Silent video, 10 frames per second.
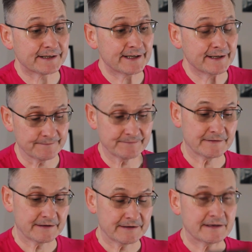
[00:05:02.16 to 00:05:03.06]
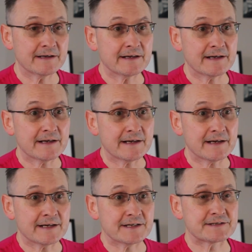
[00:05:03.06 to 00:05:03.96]
here,
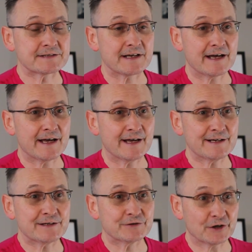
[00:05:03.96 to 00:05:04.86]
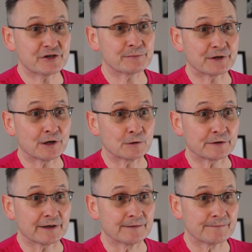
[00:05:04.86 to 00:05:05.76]
is a document
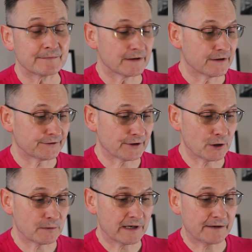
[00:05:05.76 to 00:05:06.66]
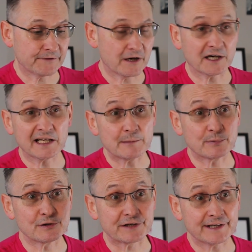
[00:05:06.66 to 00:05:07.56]
holder. So I've got a
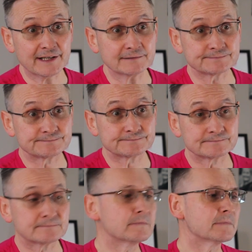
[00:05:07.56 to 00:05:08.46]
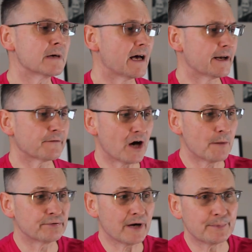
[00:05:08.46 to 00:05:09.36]
clipboard here, and I've got
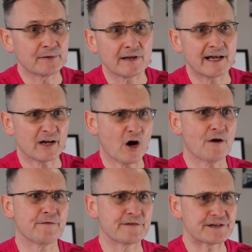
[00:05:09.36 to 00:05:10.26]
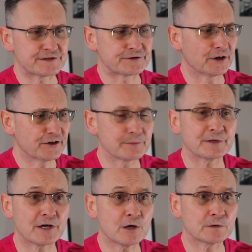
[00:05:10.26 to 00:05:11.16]
a proper like office
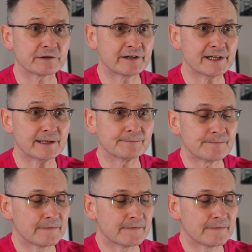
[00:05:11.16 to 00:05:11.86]
document holder here.